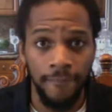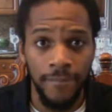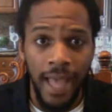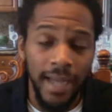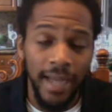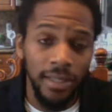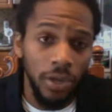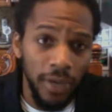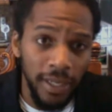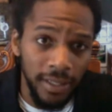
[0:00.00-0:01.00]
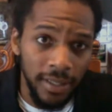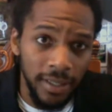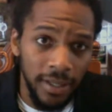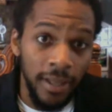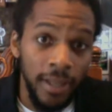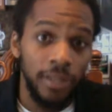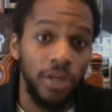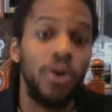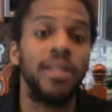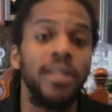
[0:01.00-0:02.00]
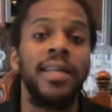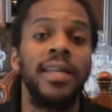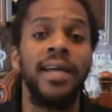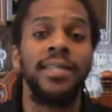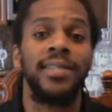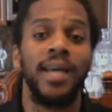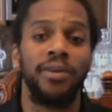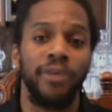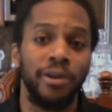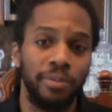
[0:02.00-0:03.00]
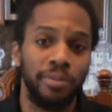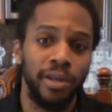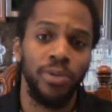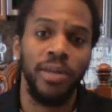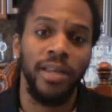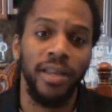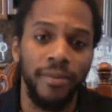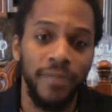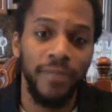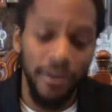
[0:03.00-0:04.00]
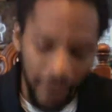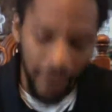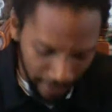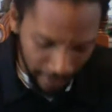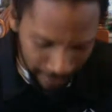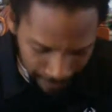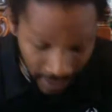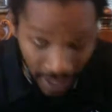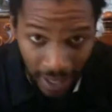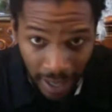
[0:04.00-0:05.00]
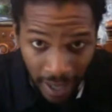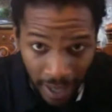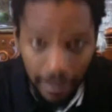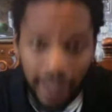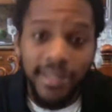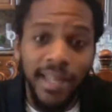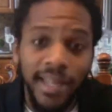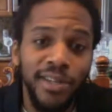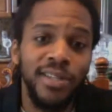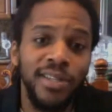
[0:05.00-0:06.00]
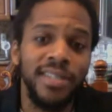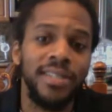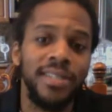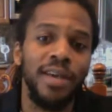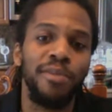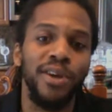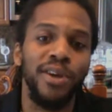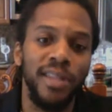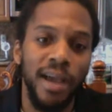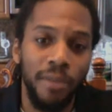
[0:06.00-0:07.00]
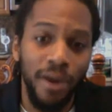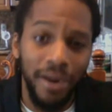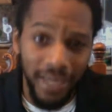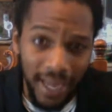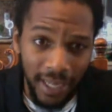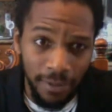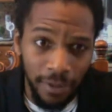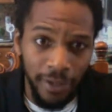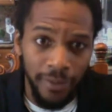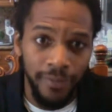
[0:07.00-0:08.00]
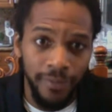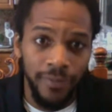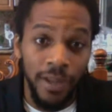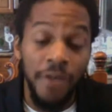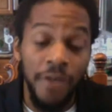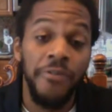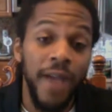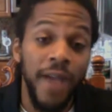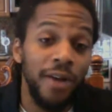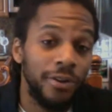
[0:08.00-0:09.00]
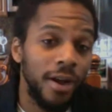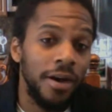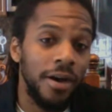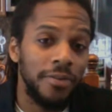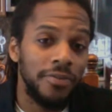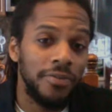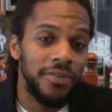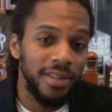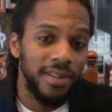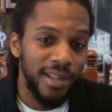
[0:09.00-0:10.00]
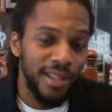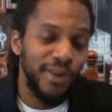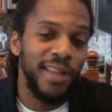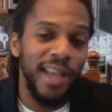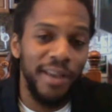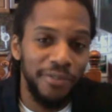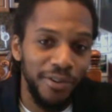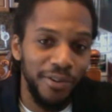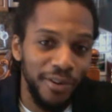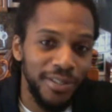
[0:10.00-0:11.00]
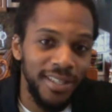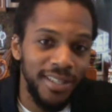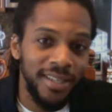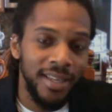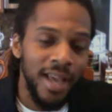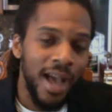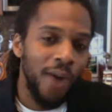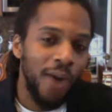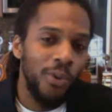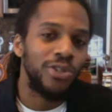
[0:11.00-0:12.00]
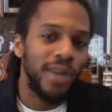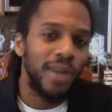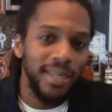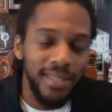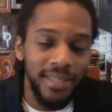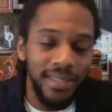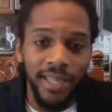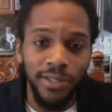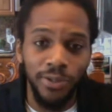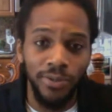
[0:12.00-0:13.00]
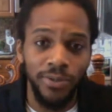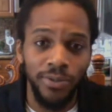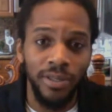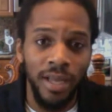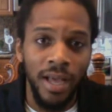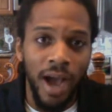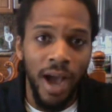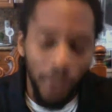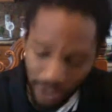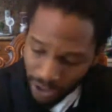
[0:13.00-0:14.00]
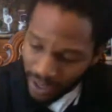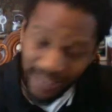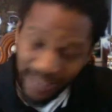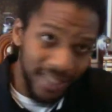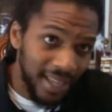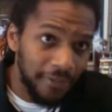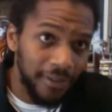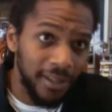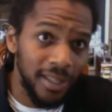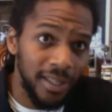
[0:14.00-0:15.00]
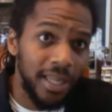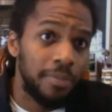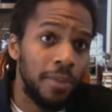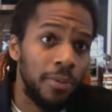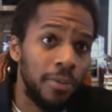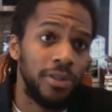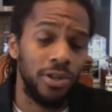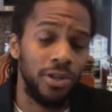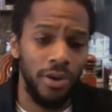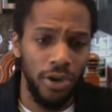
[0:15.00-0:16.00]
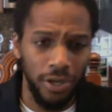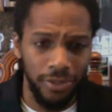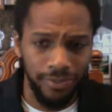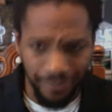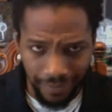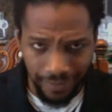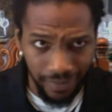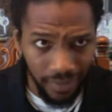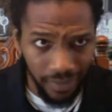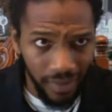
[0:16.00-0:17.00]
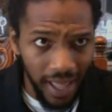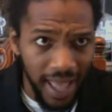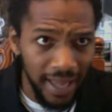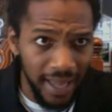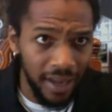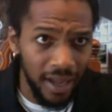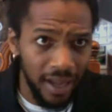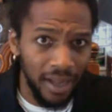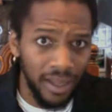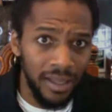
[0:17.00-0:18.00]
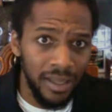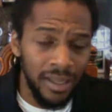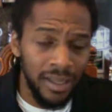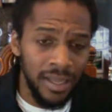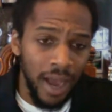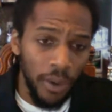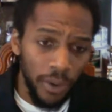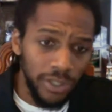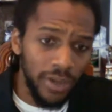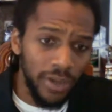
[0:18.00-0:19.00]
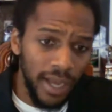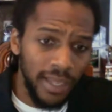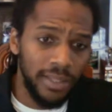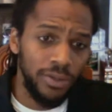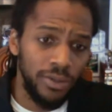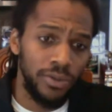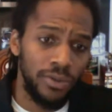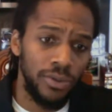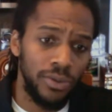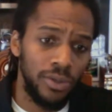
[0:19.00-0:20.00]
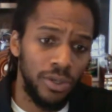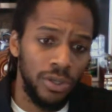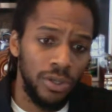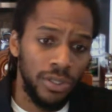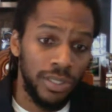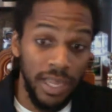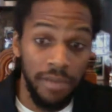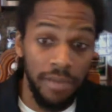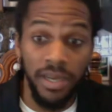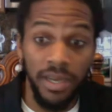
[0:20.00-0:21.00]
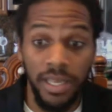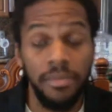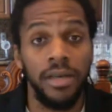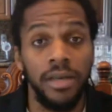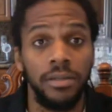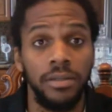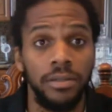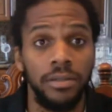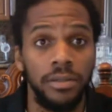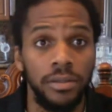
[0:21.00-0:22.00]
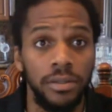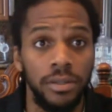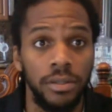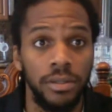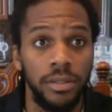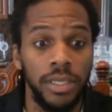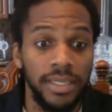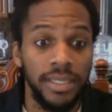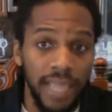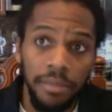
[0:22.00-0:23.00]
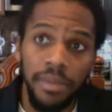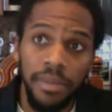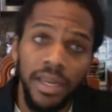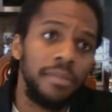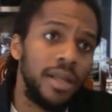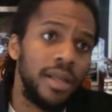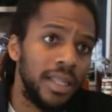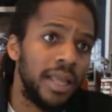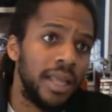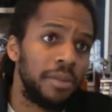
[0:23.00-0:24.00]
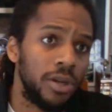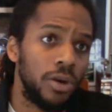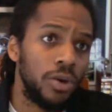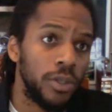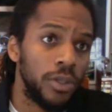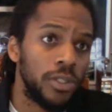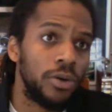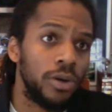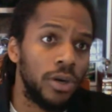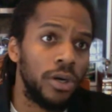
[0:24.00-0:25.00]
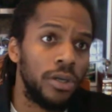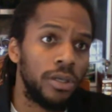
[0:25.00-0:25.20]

As always, the online Einstein, Gregory P. Louis here, your favorite, best-selling author and celebrity online marketing expert, founder of Learn Life University. I want you guys to stay tuned. I want you guys to definitely keep up with what's going on. And I want you guys to send me an email. Send me an email and let me know what's going on.